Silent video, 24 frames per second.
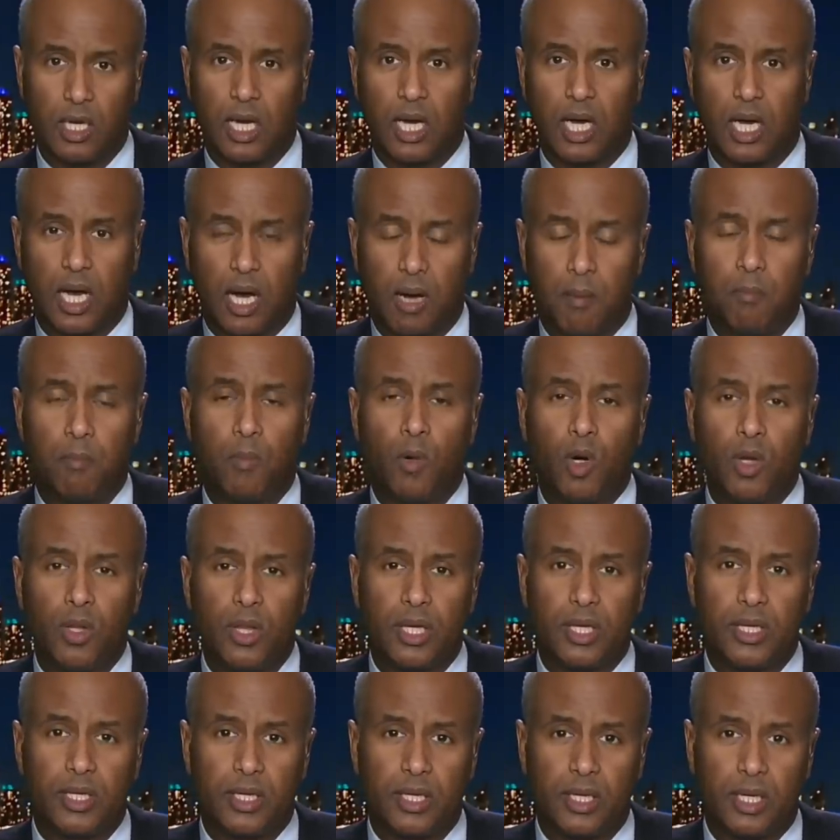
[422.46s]
uh, I'm more
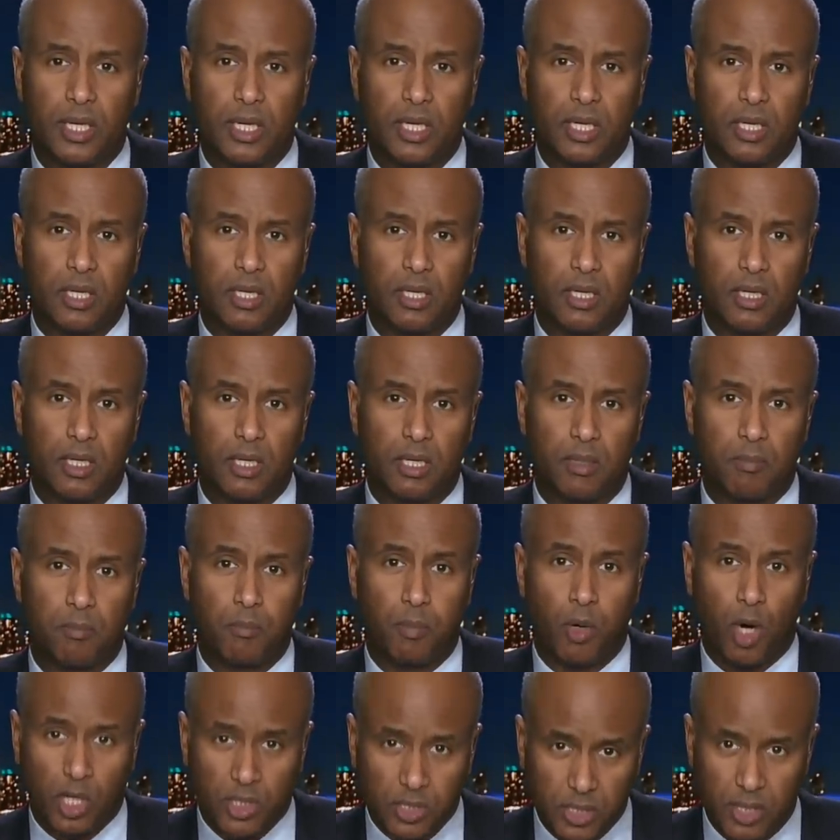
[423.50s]
than
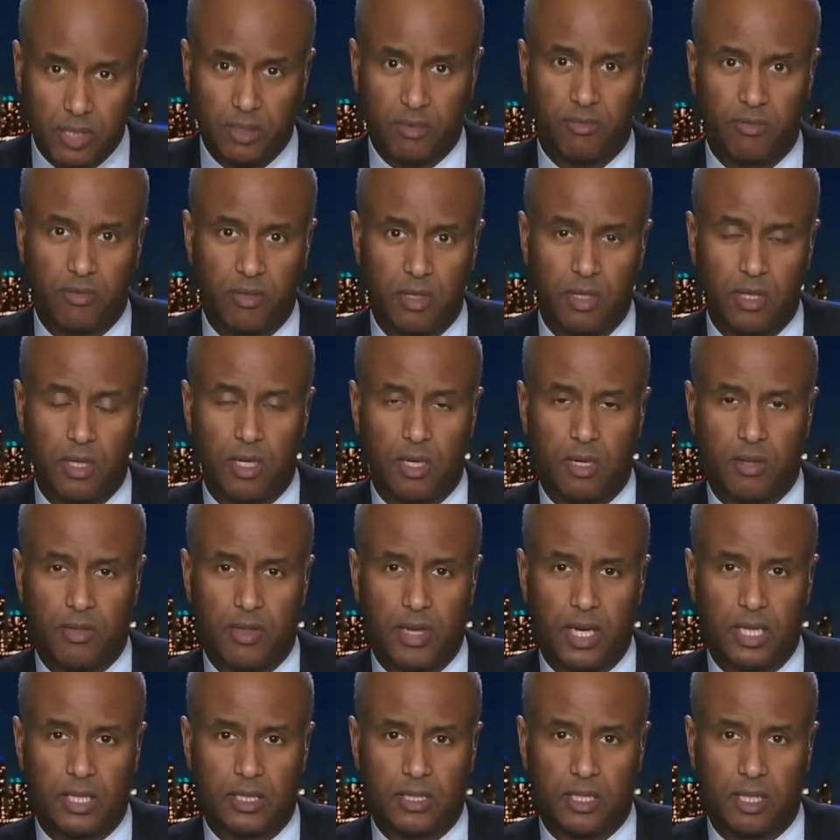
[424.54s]
positive
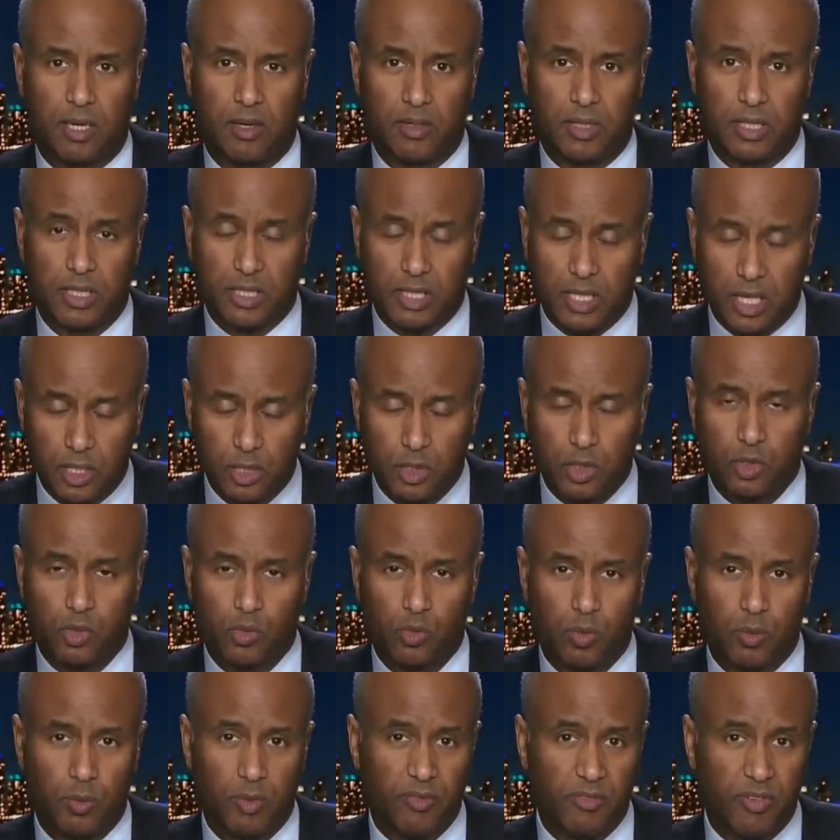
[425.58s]
that our discussions
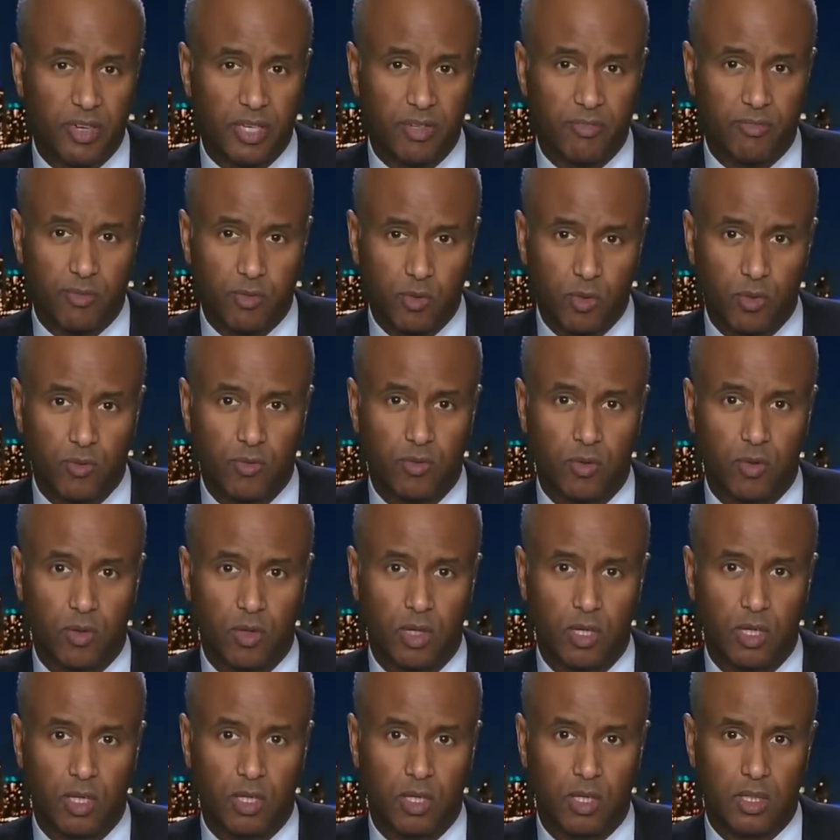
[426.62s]
will be very fruitful
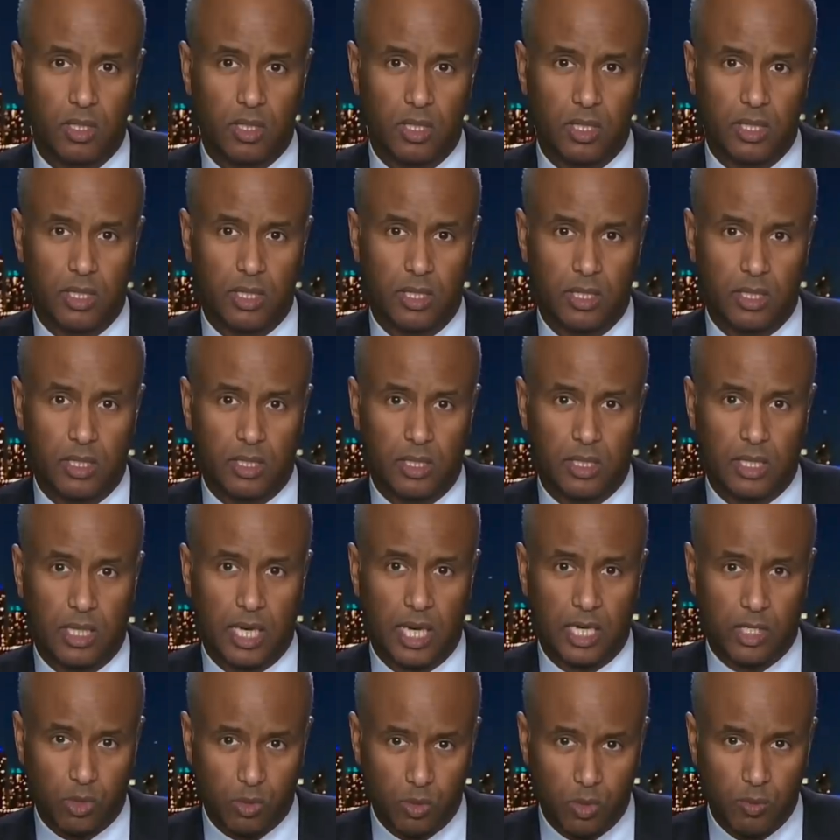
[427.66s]

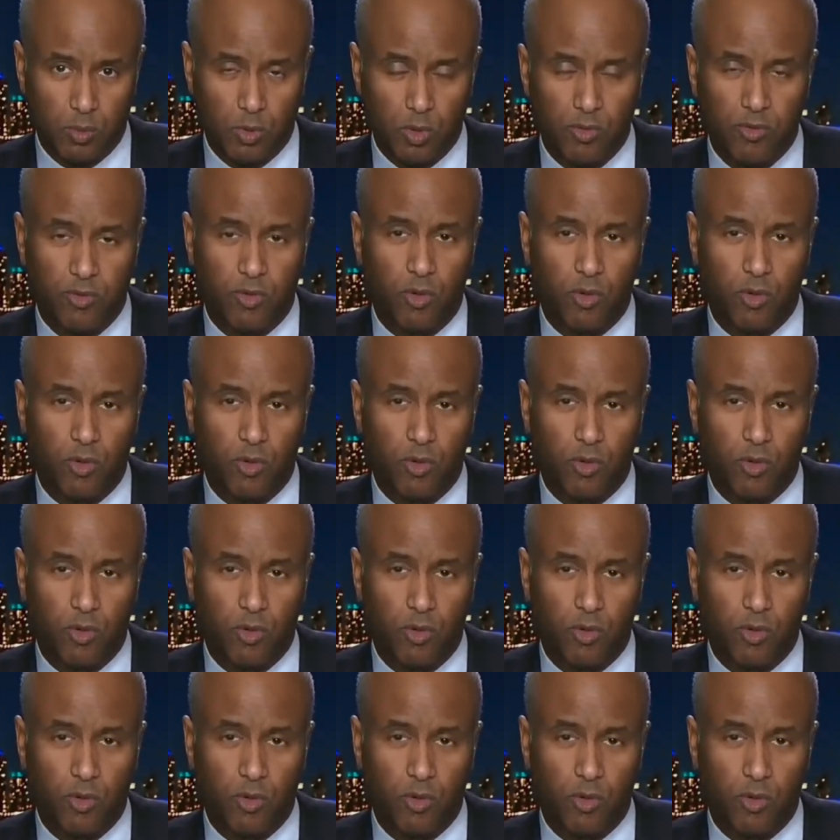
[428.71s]
as we move